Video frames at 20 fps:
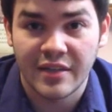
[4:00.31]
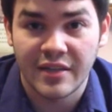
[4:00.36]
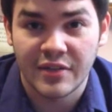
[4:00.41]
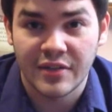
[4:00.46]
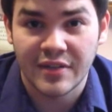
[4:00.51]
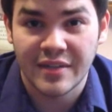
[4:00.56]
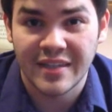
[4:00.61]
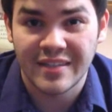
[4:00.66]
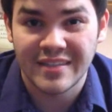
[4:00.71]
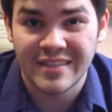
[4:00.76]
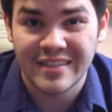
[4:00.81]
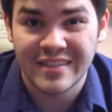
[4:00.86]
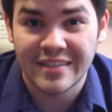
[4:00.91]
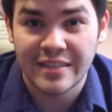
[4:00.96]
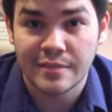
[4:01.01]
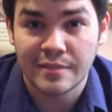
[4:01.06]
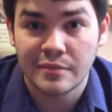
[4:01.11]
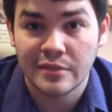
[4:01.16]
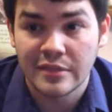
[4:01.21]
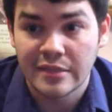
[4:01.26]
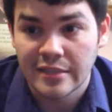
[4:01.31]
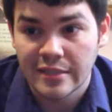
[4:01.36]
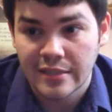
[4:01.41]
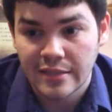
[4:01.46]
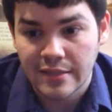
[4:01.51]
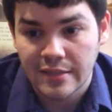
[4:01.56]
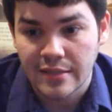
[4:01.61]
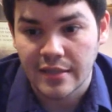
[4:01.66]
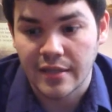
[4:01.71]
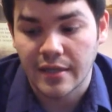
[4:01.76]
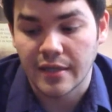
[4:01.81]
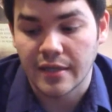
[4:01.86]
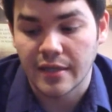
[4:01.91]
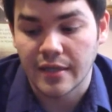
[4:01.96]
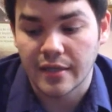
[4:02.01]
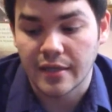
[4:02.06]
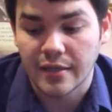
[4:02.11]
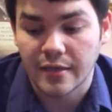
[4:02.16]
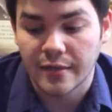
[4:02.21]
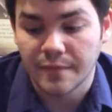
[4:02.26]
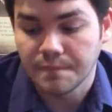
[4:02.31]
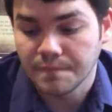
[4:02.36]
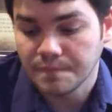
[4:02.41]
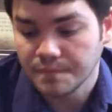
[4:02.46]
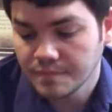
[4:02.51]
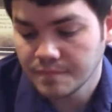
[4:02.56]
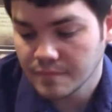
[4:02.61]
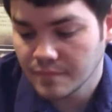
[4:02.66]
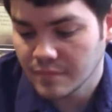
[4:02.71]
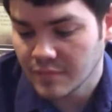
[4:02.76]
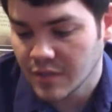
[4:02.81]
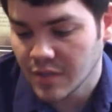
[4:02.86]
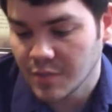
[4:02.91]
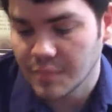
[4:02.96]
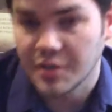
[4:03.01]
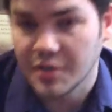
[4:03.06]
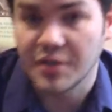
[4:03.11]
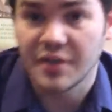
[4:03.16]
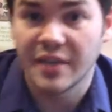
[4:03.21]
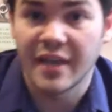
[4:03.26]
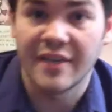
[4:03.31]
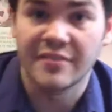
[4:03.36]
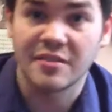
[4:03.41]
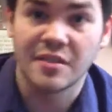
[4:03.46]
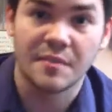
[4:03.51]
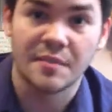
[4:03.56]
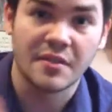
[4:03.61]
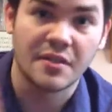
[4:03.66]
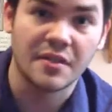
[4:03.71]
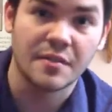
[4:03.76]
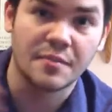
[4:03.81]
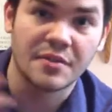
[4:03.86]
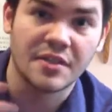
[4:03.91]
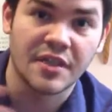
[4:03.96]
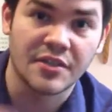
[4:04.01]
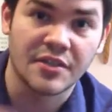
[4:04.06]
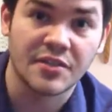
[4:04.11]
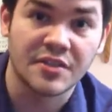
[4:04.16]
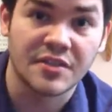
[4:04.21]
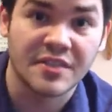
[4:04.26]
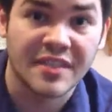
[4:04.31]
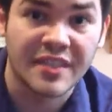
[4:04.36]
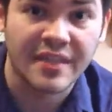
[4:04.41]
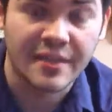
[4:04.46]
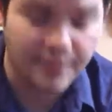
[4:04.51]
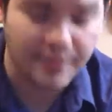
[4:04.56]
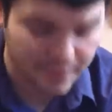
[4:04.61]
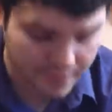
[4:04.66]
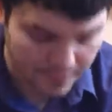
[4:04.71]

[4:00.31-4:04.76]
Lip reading: during that time, it'd be good to have something to protect your skin.